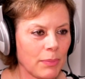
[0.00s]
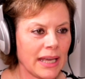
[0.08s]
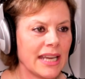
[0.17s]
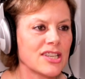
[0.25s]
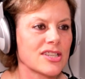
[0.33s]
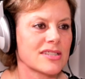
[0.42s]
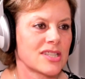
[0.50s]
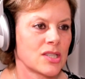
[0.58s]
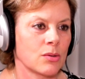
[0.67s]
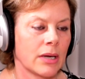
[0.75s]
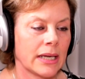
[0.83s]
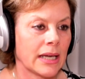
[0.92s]
pages
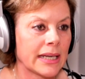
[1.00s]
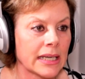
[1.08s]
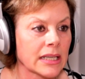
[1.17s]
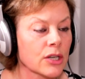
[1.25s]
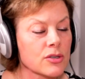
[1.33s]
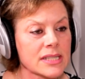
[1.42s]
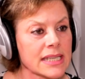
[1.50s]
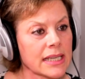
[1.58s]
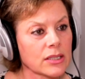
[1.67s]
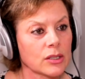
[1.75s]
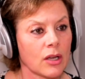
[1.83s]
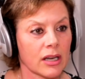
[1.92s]
to it and I didn't
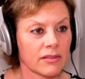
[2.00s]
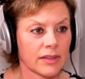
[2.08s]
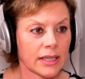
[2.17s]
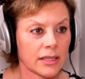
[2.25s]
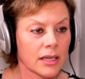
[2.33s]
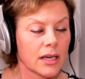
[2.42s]
understand a lot of it.